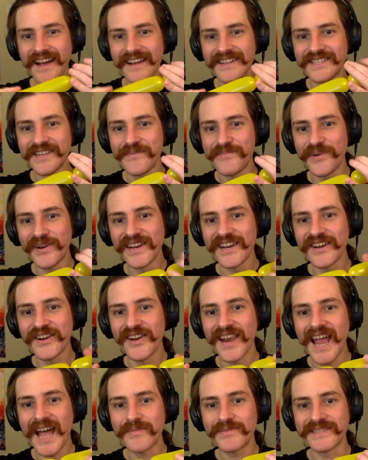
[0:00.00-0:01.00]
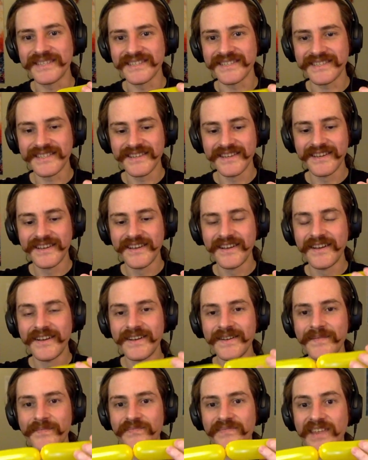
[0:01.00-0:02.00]
at some point it collapses.
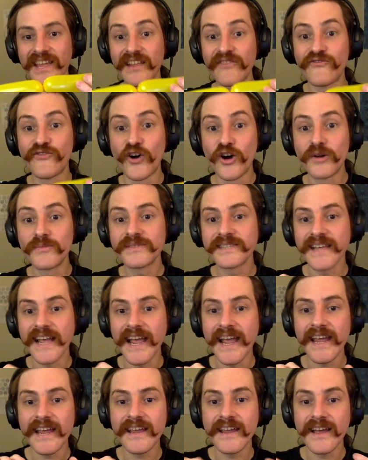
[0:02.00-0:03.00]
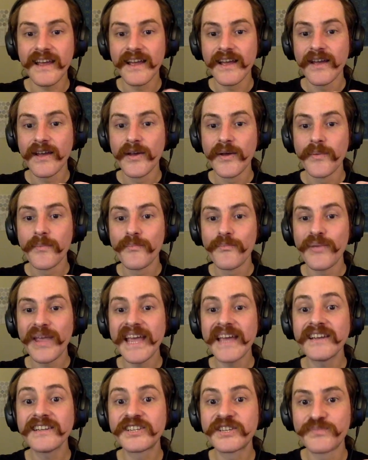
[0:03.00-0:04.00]
It forms a
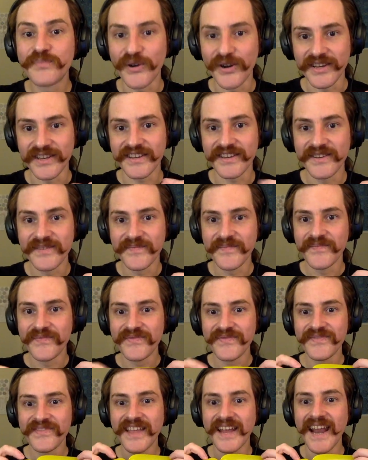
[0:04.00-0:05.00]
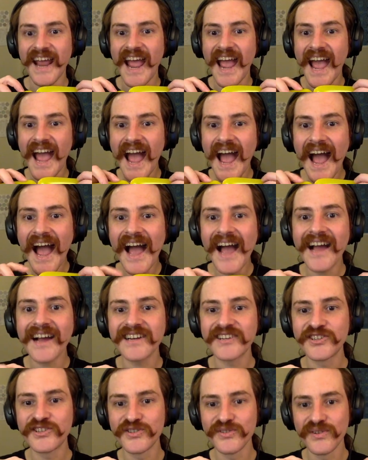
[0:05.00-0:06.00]
pinch point that
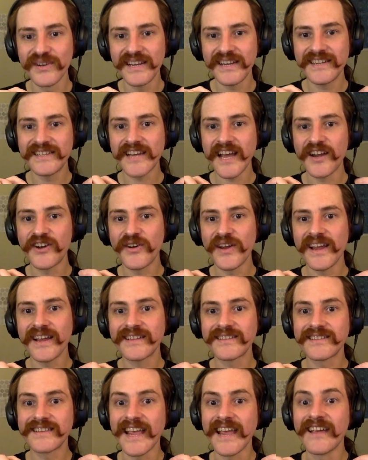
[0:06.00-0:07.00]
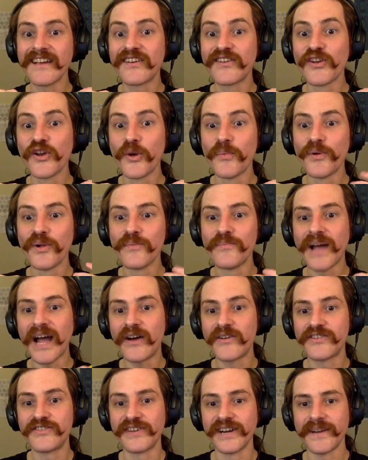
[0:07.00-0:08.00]
actually generates a global
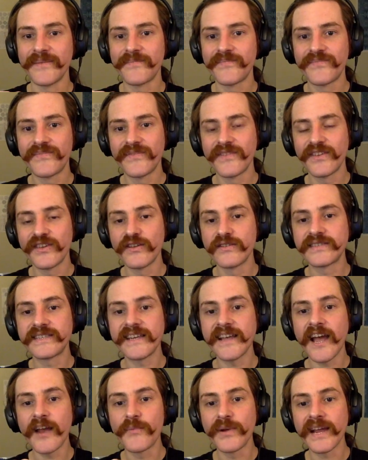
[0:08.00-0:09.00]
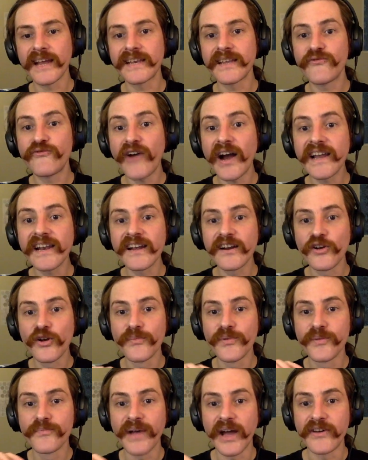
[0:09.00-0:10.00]
boundary. You see, and we can define a
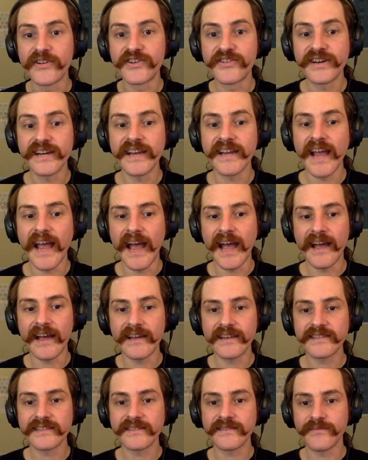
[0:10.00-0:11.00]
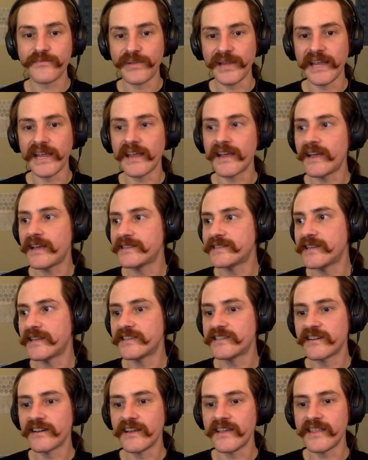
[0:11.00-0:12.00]
global boundary as being
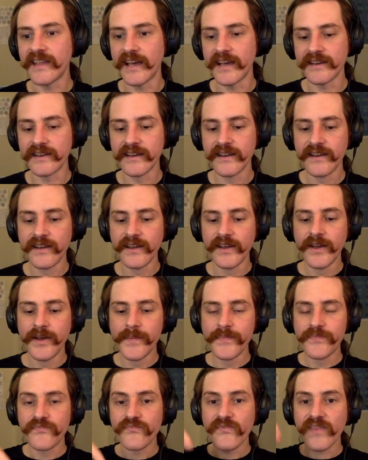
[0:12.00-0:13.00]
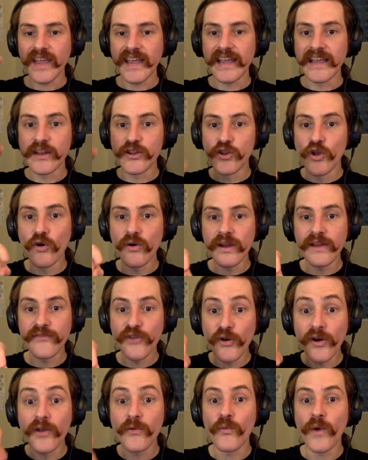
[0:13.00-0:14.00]
essentially that if
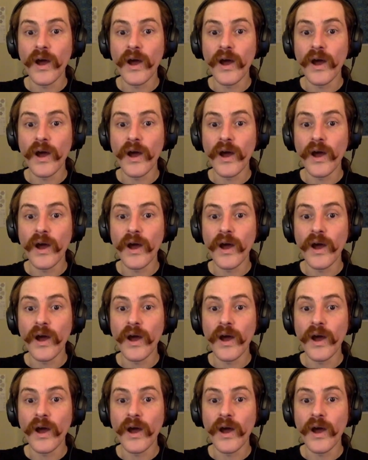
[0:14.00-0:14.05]
you're in